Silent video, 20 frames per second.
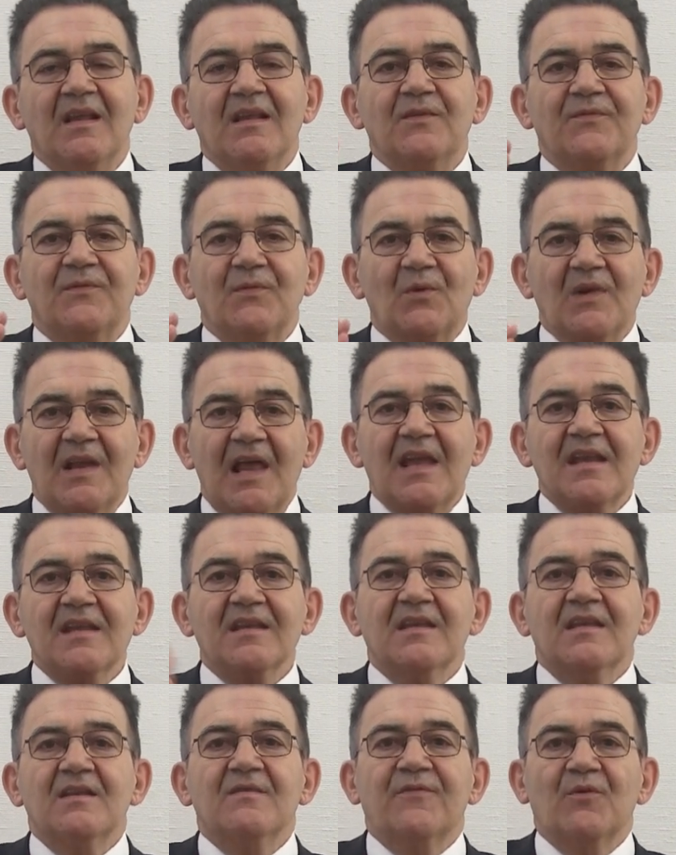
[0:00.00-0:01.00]
If you
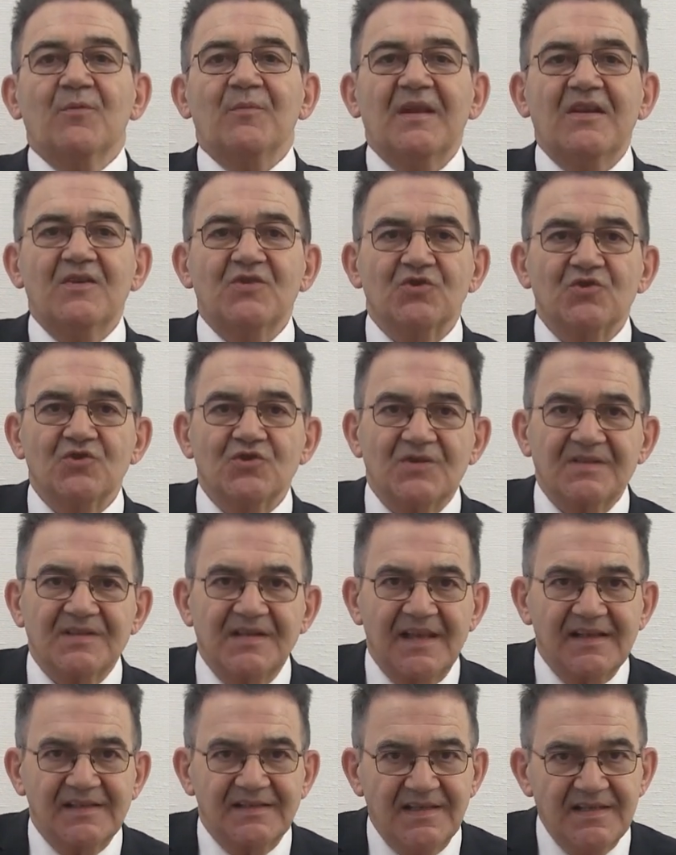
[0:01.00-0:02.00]
like information just
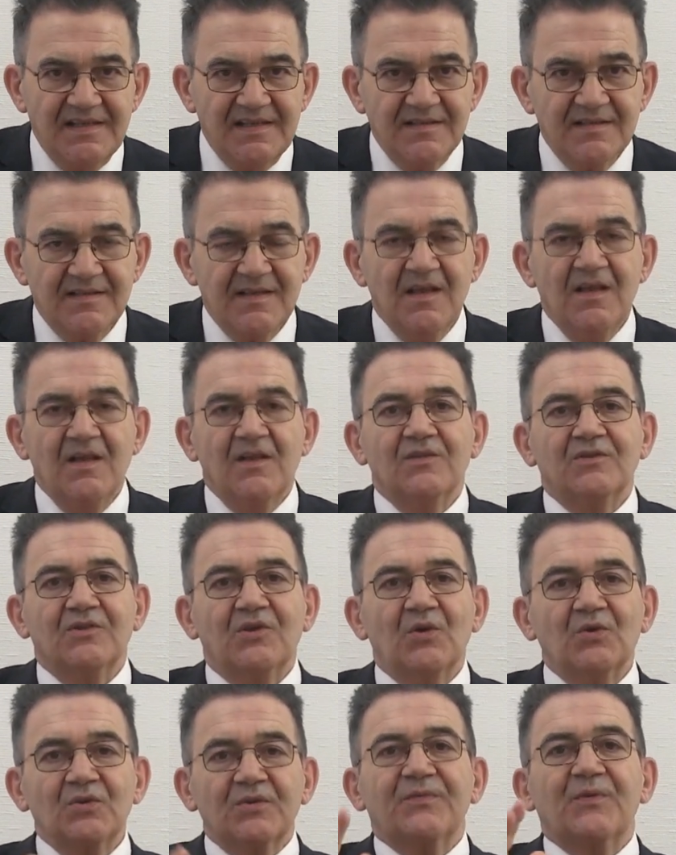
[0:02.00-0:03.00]
like this,
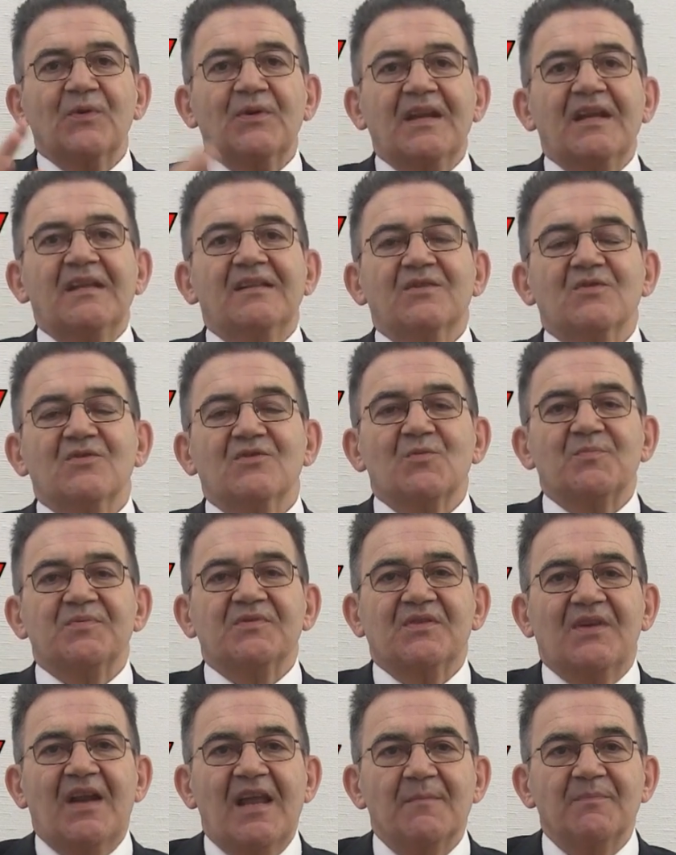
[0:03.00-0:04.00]
don't forget to
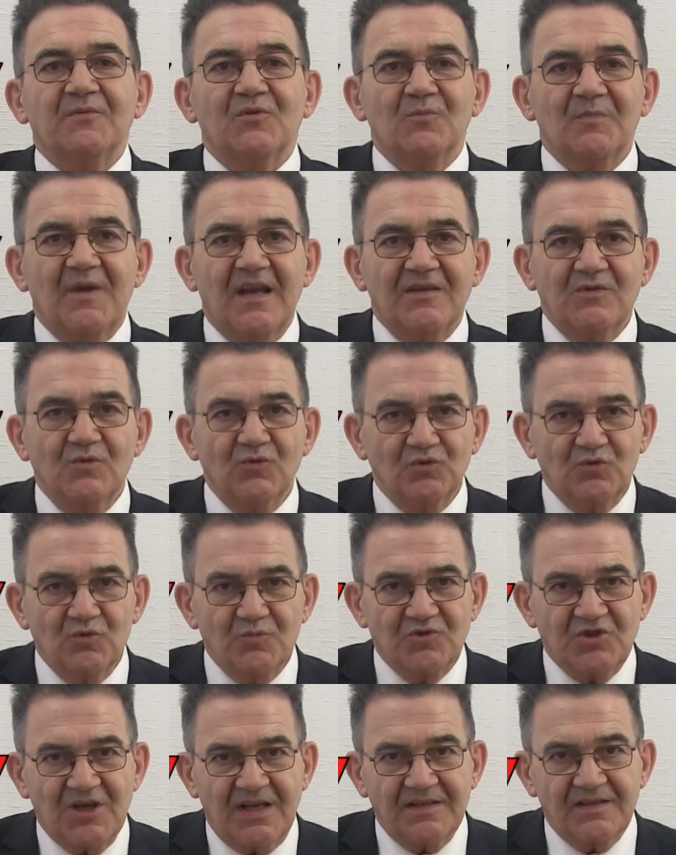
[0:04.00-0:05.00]
subscribe to my
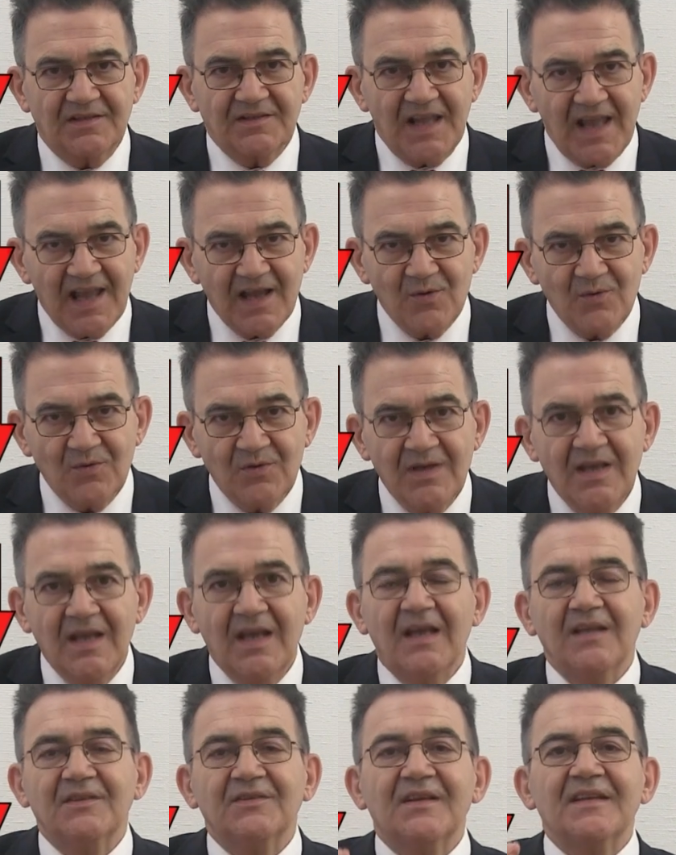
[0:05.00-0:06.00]
YouTube channel now
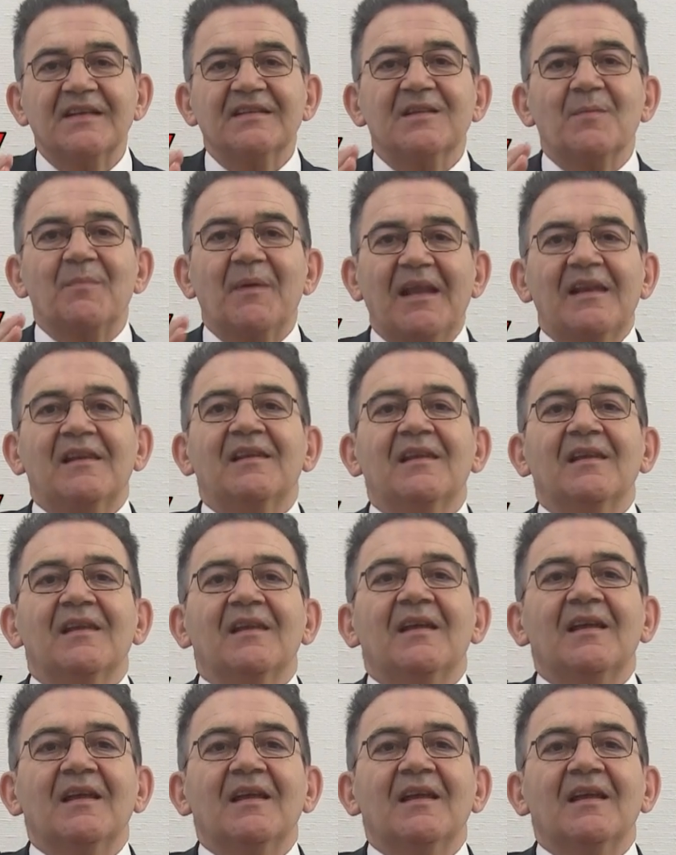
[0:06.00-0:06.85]
and ring the bell.